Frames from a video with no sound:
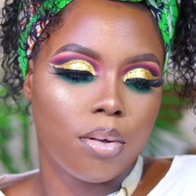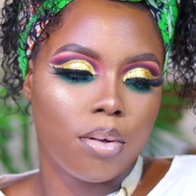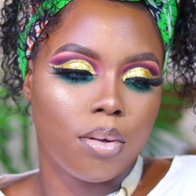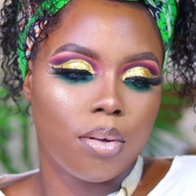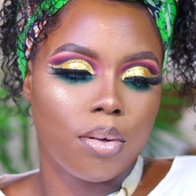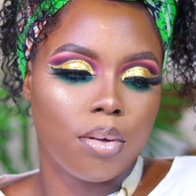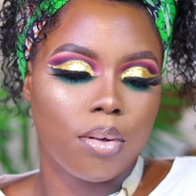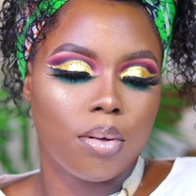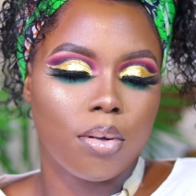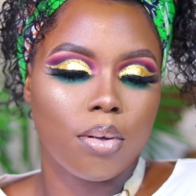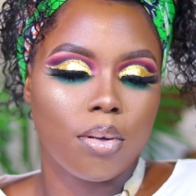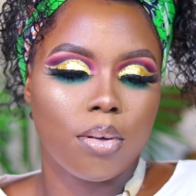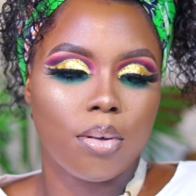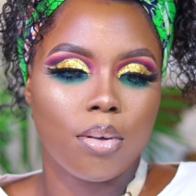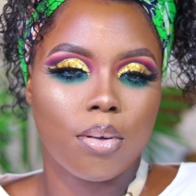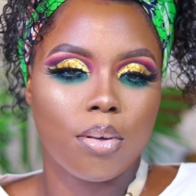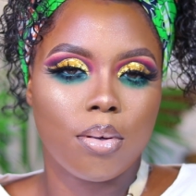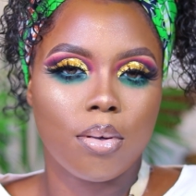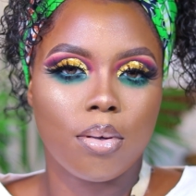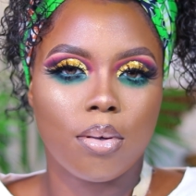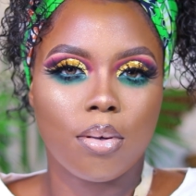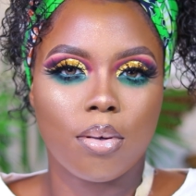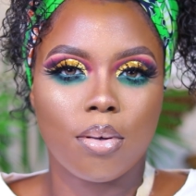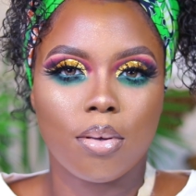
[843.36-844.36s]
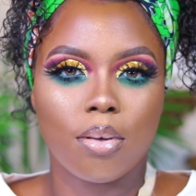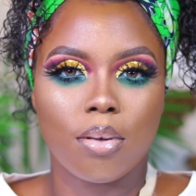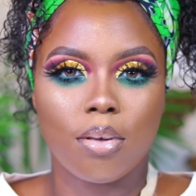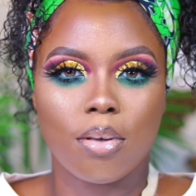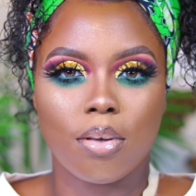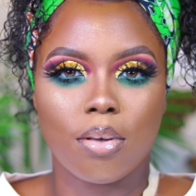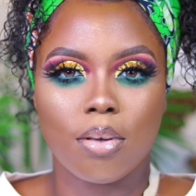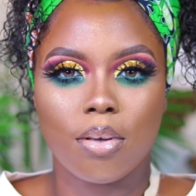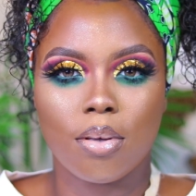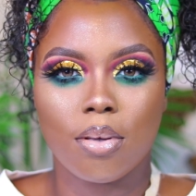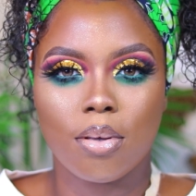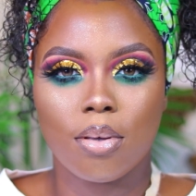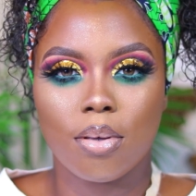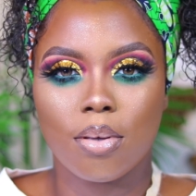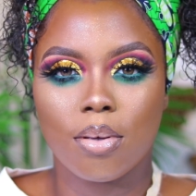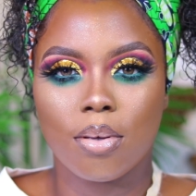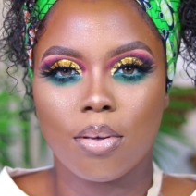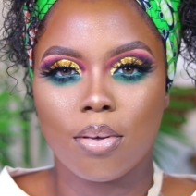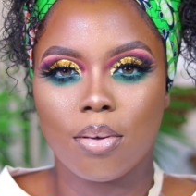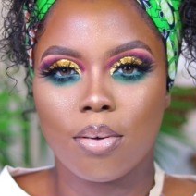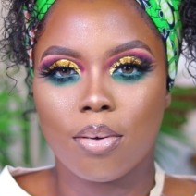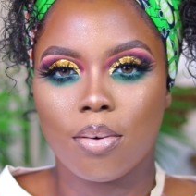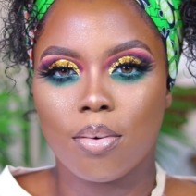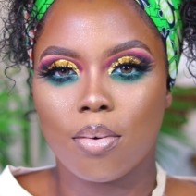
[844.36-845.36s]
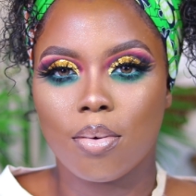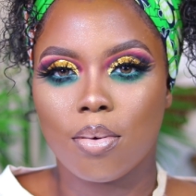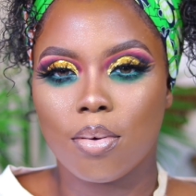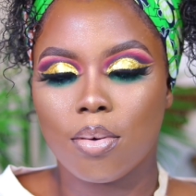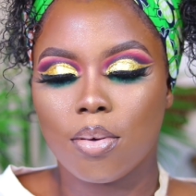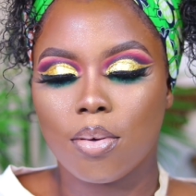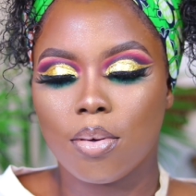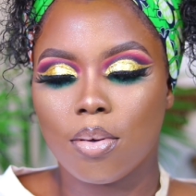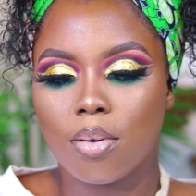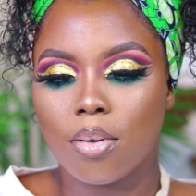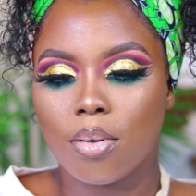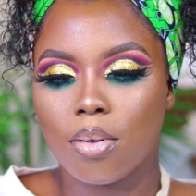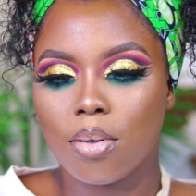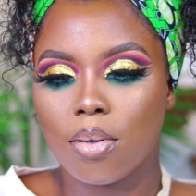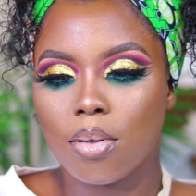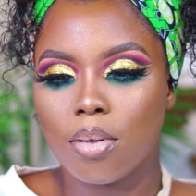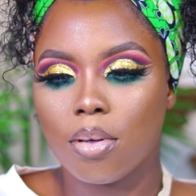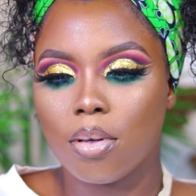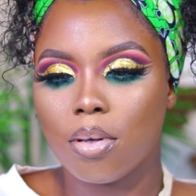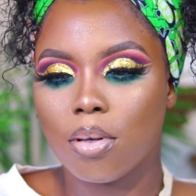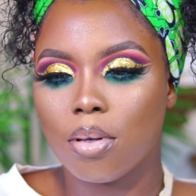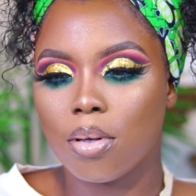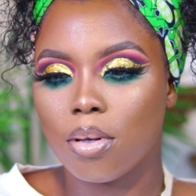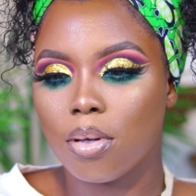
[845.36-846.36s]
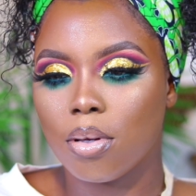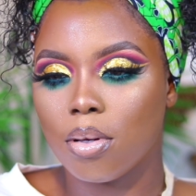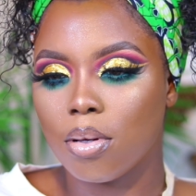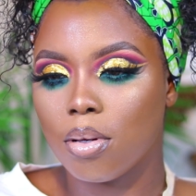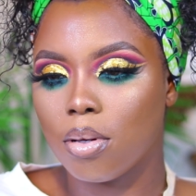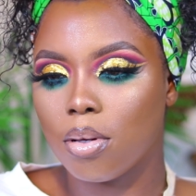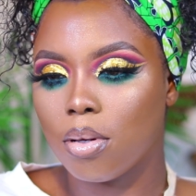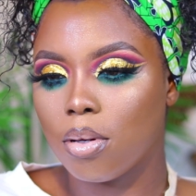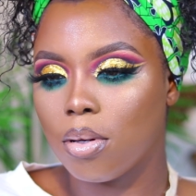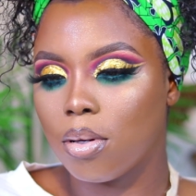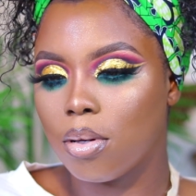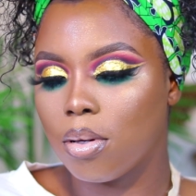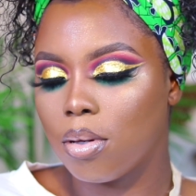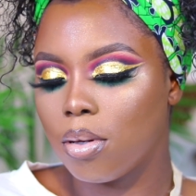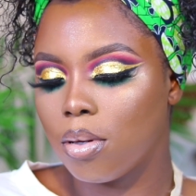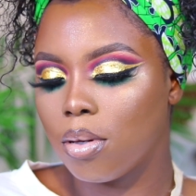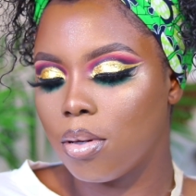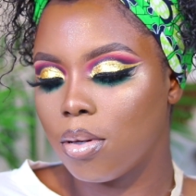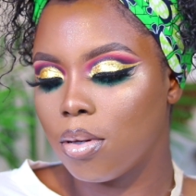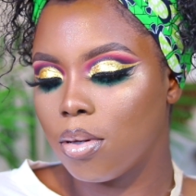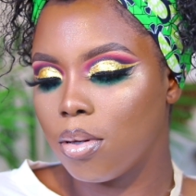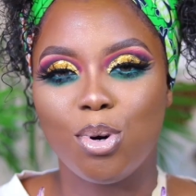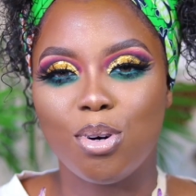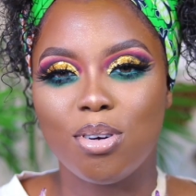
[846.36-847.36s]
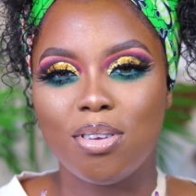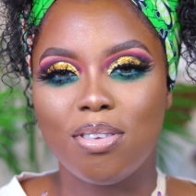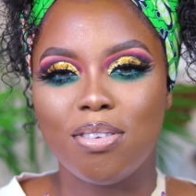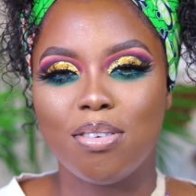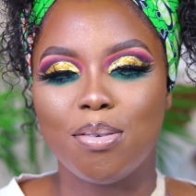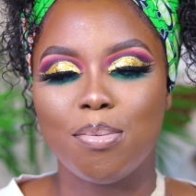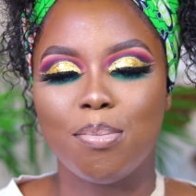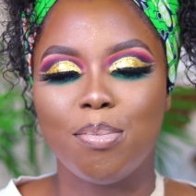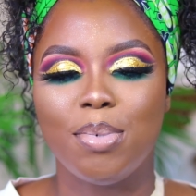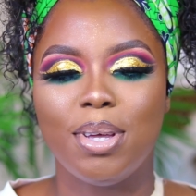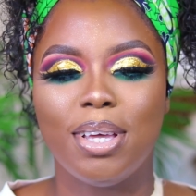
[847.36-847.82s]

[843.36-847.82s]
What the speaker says: caring. Please give me a thumbs up. It will mean the absolute world to me.